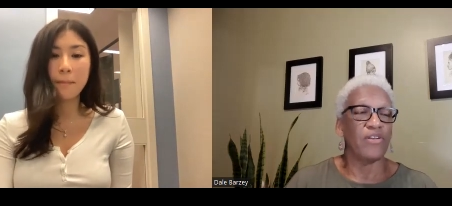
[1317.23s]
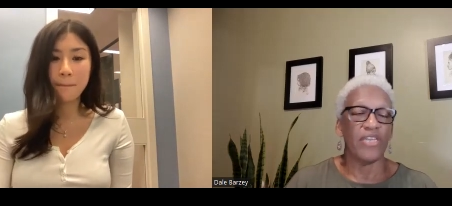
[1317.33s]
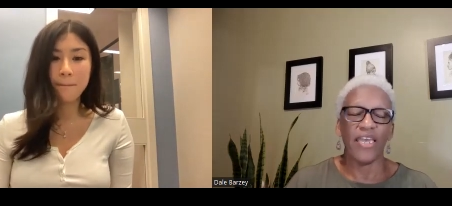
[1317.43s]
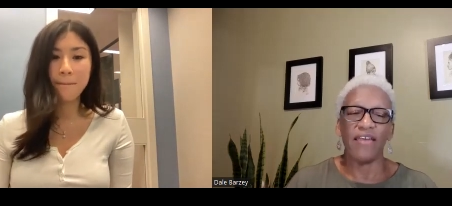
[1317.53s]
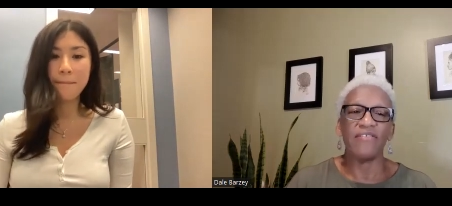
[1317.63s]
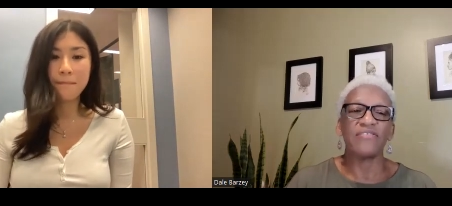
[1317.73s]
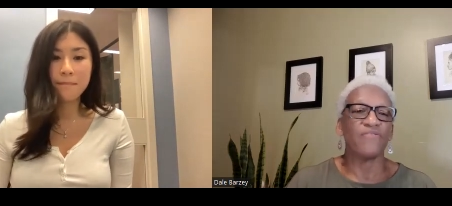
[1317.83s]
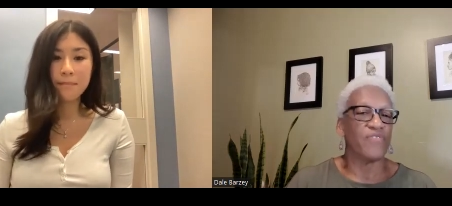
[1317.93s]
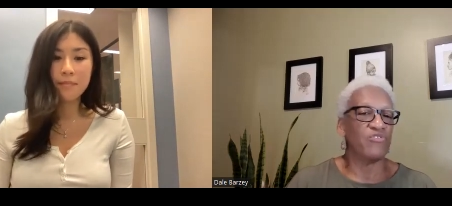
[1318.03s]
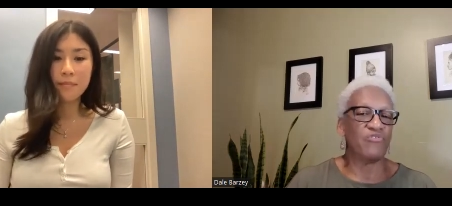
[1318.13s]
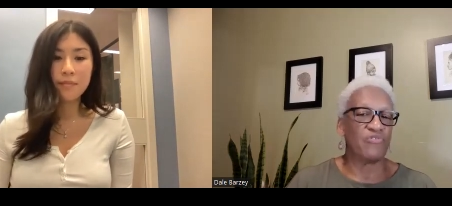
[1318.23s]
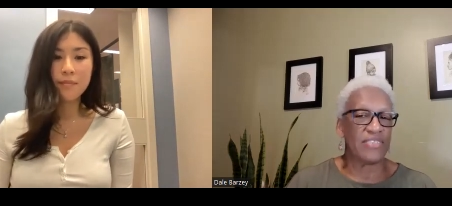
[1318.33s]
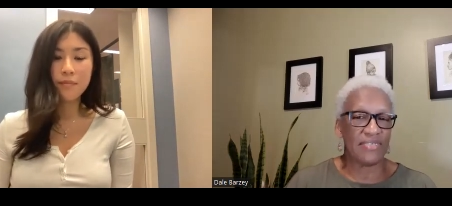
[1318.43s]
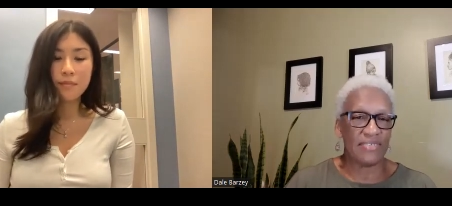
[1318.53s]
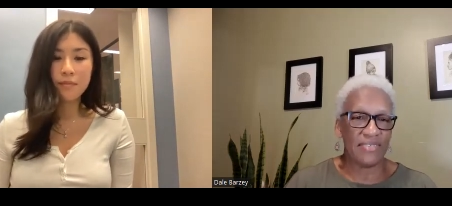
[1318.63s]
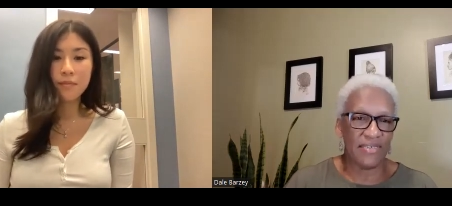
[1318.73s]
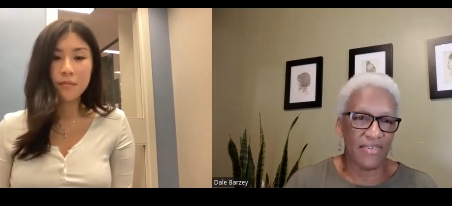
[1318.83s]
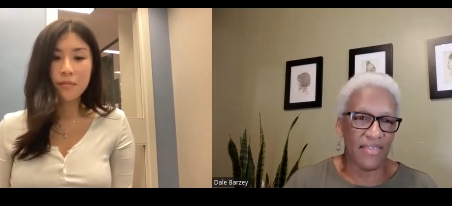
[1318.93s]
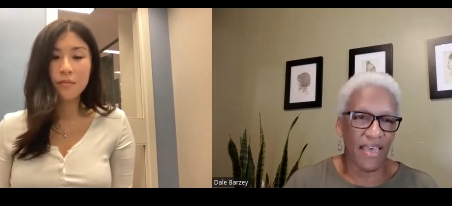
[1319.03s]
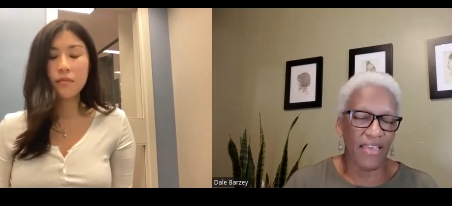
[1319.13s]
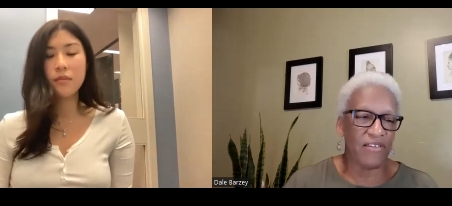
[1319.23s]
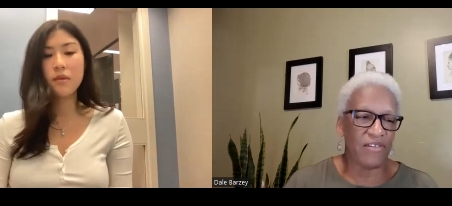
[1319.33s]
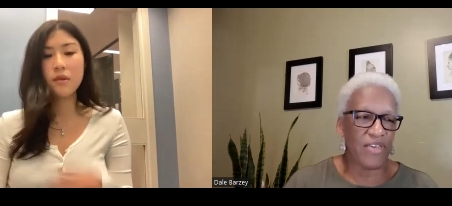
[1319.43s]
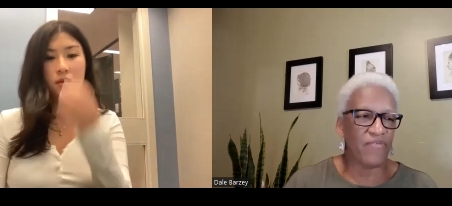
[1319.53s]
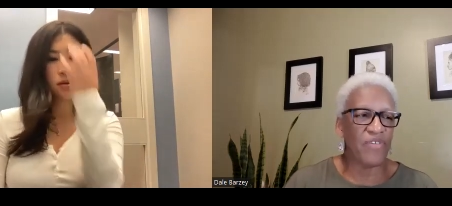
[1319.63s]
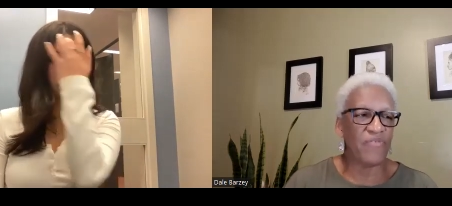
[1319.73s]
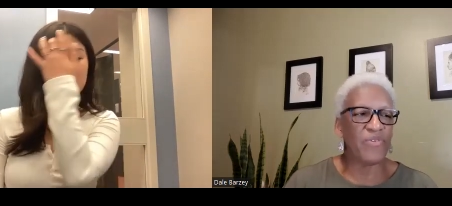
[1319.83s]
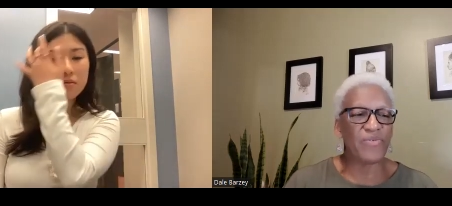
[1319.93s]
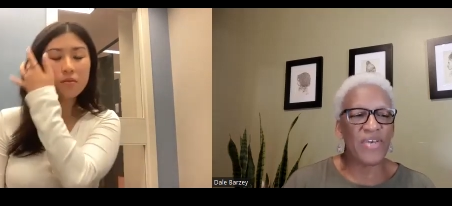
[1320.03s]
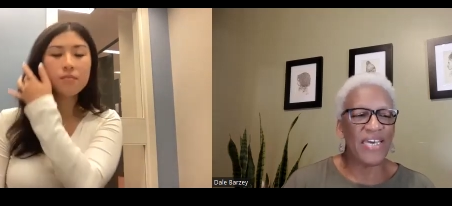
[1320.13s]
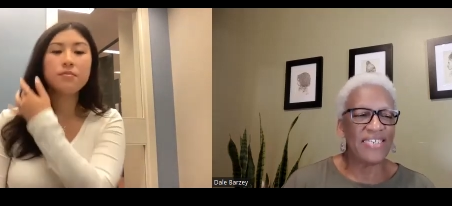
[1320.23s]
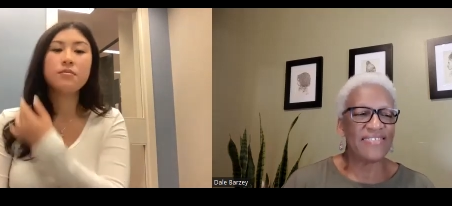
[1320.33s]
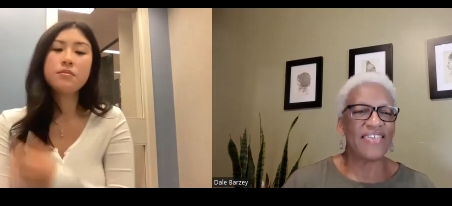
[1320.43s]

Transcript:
Speaker 1: on, on, areas of interest. Uh, you know, even if you